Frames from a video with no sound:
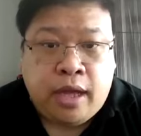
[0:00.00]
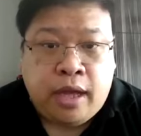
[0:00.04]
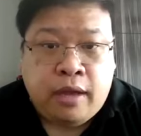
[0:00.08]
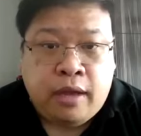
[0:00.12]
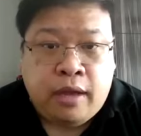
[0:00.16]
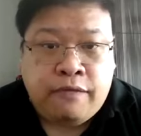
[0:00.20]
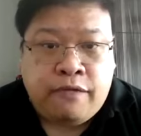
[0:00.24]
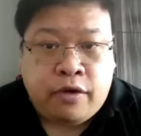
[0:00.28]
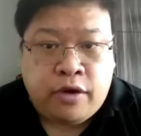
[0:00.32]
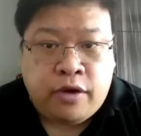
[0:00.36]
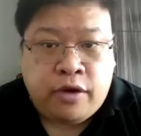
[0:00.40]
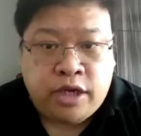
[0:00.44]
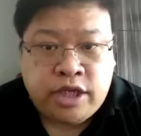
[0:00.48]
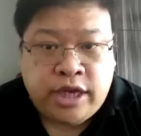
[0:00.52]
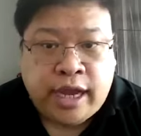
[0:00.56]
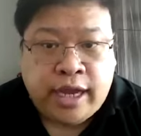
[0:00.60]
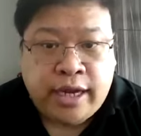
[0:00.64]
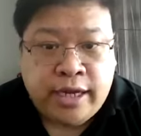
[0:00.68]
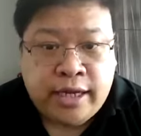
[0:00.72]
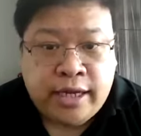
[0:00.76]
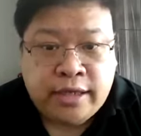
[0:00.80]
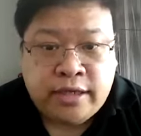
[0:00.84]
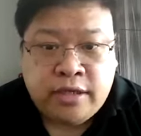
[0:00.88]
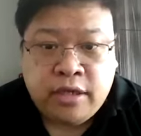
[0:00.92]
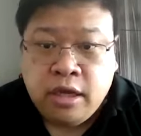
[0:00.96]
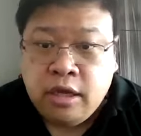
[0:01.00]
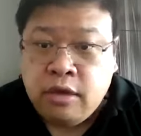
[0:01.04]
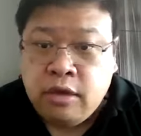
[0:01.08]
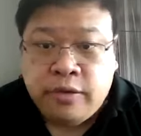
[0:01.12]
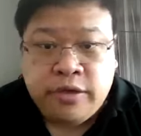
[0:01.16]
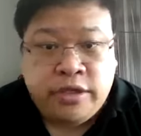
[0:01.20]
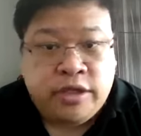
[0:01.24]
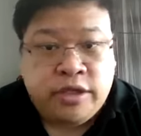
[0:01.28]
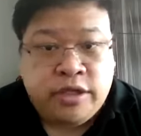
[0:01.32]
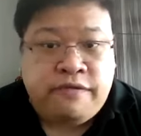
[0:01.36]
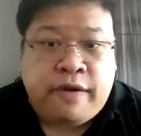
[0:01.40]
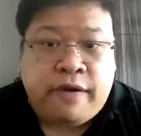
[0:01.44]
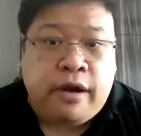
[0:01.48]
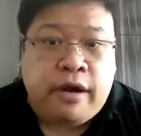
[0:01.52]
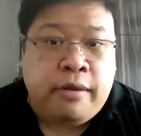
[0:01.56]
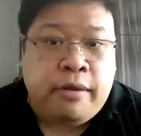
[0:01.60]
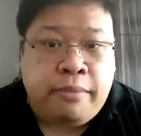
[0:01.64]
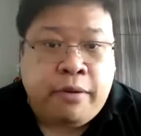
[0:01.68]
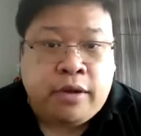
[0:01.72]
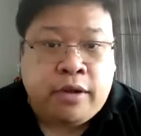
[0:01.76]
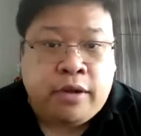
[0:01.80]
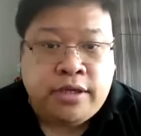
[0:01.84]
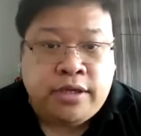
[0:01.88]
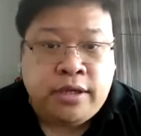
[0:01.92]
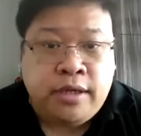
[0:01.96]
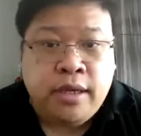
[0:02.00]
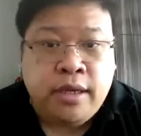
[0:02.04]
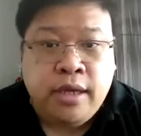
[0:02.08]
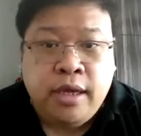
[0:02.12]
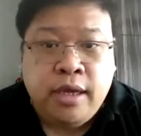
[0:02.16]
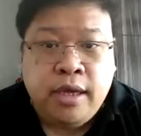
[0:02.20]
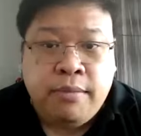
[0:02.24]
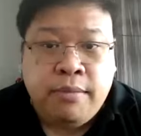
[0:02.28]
for the Chinese, which is very important.